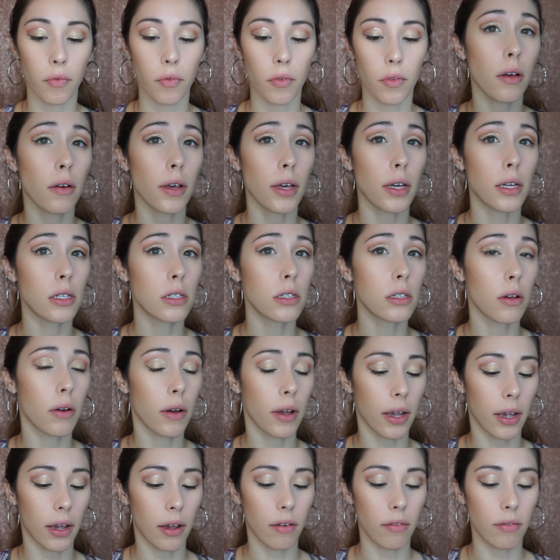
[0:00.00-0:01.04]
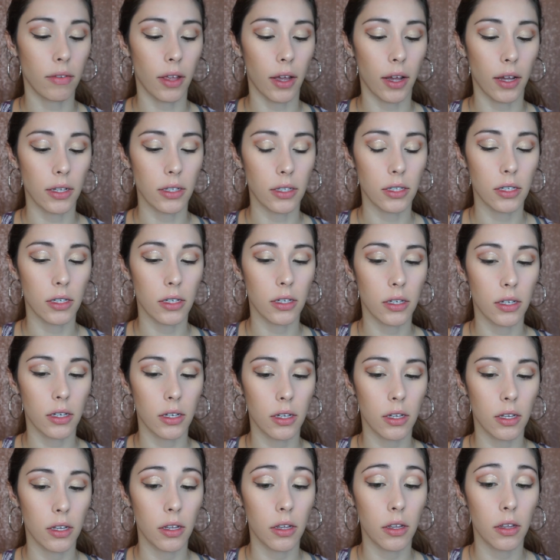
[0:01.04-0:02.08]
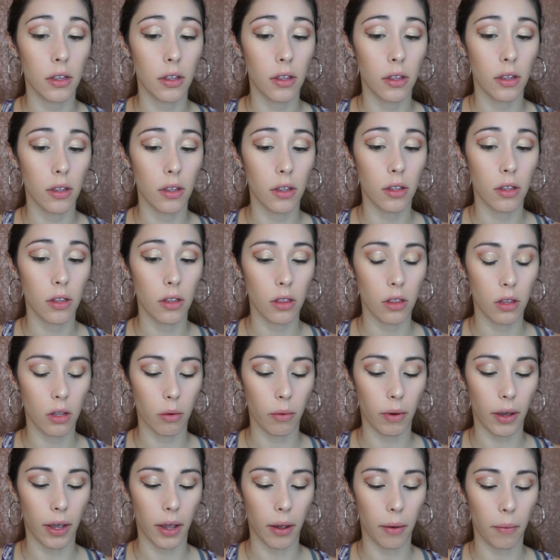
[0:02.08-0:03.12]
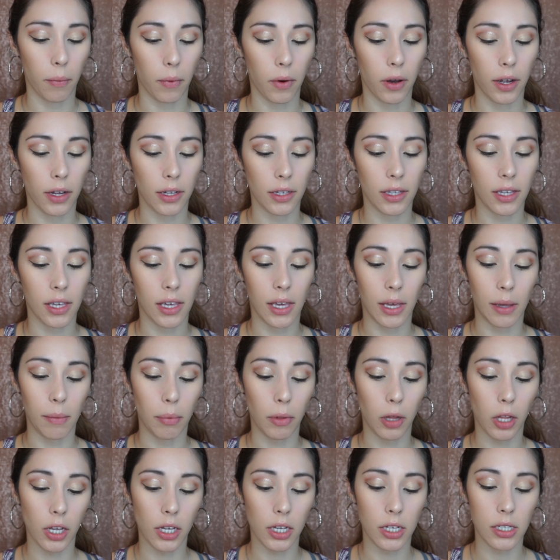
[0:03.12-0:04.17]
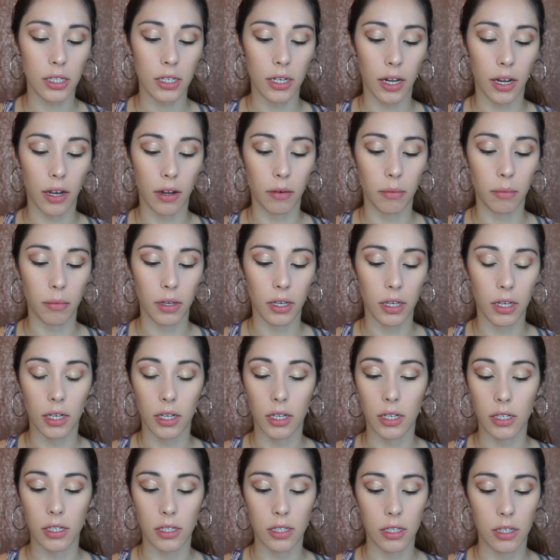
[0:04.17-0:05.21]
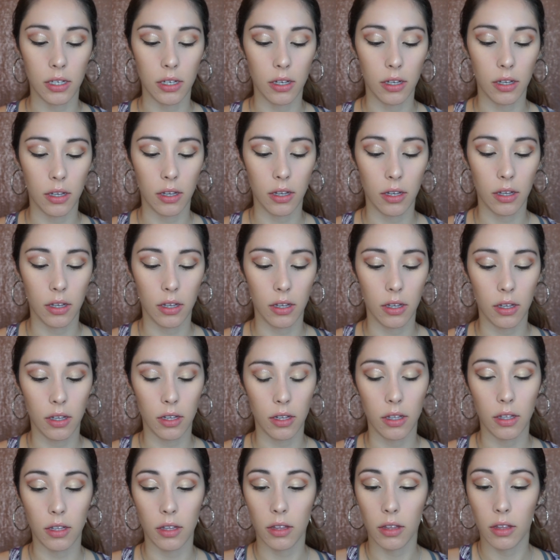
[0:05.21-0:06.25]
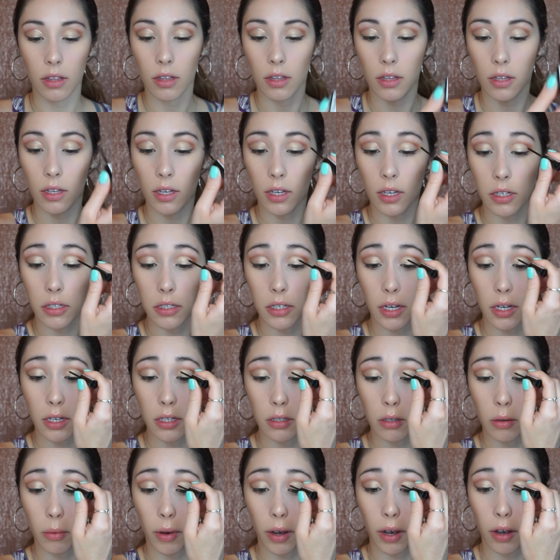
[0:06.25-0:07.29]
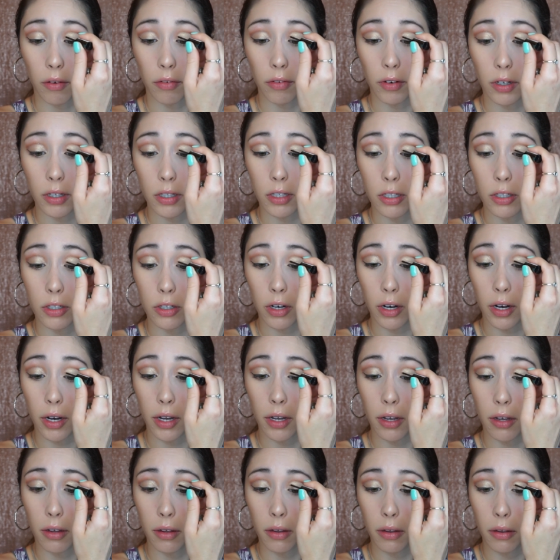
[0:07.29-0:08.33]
Okay, so I have that the way I want. Keep looking down because it takes a while for it to dry.